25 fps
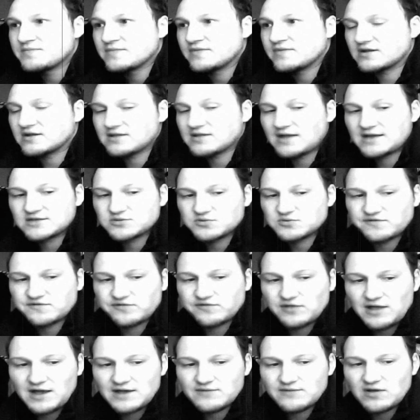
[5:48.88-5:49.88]
the glass was
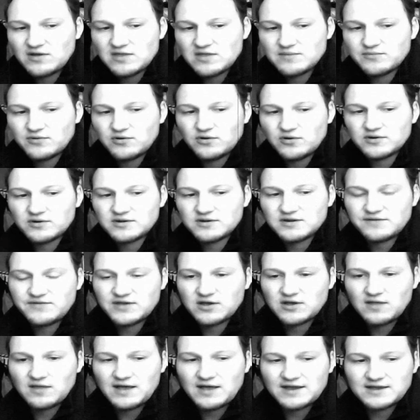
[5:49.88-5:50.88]
flying around the board. And if you
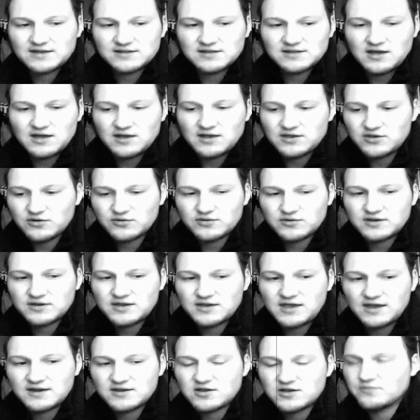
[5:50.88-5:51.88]
got like a young
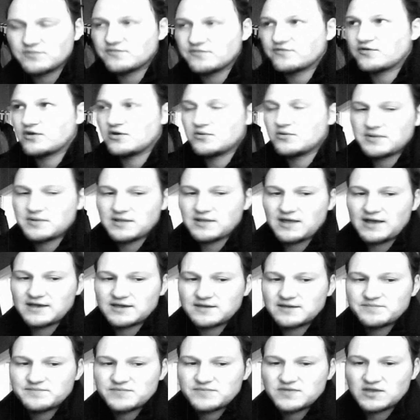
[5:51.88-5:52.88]
kid come through, it would be like
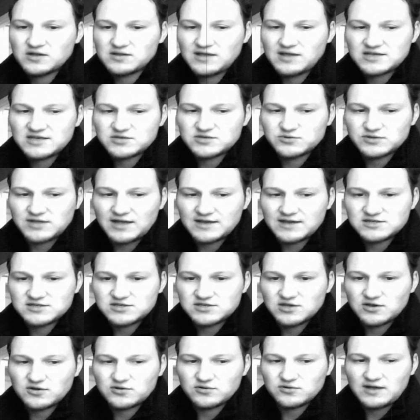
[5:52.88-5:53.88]
the glass would like
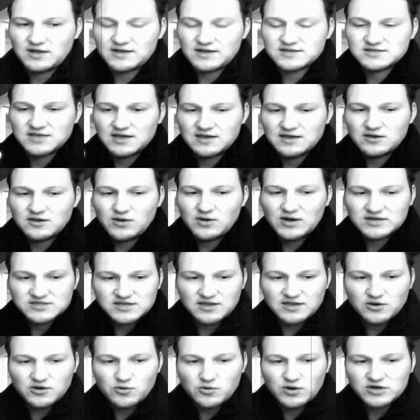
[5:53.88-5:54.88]
circle. Like, say you asked
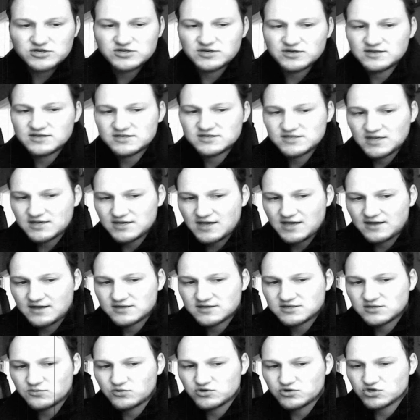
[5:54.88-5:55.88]
it a question, it said
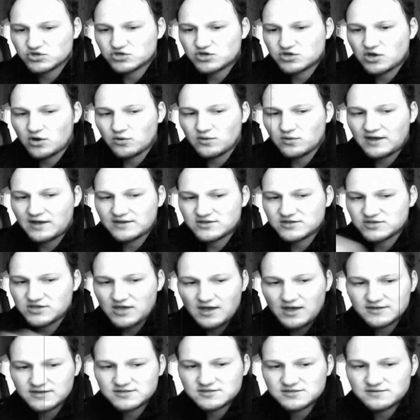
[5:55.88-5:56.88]
yes. It wouldn't just go like to
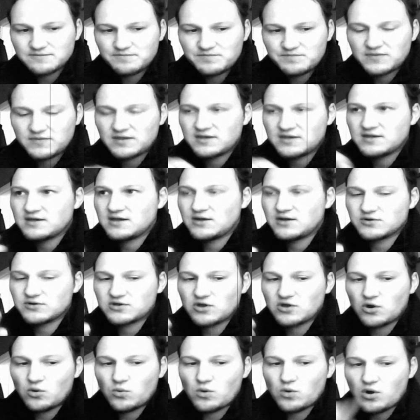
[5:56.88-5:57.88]
yes. It would
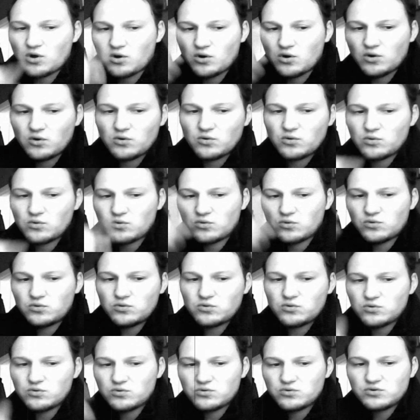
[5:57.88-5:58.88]
go,
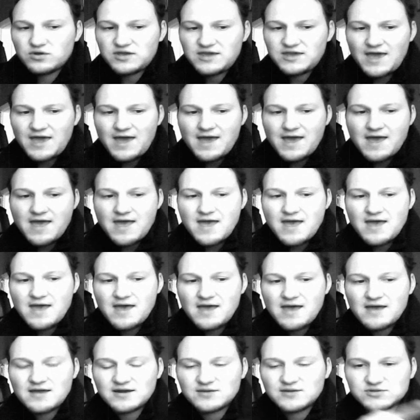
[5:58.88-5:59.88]
oh yeah,
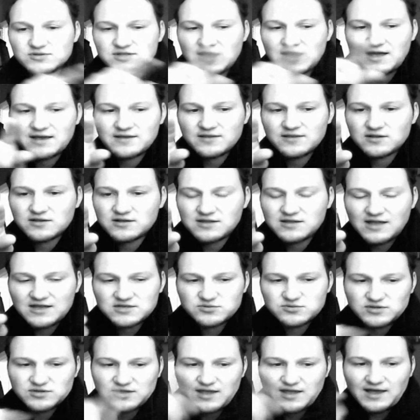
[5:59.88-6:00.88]
and it would like, the
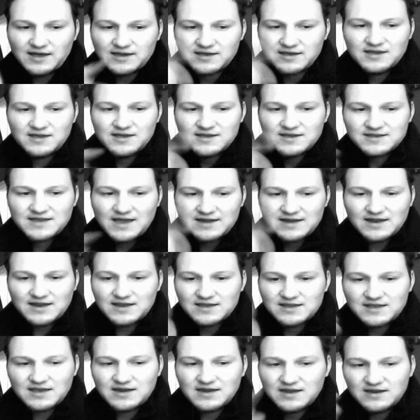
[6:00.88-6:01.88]
glass would like get
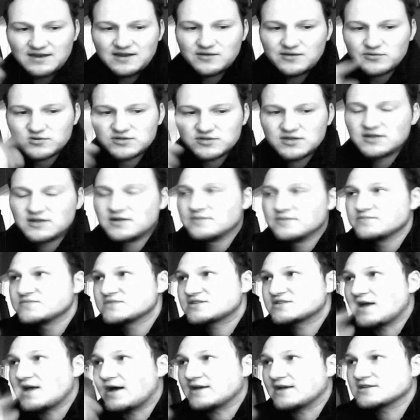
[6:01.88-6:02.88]
dead giddy, and it would
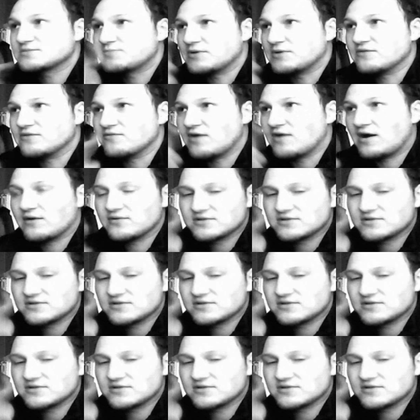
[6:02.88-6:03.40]
start spinning around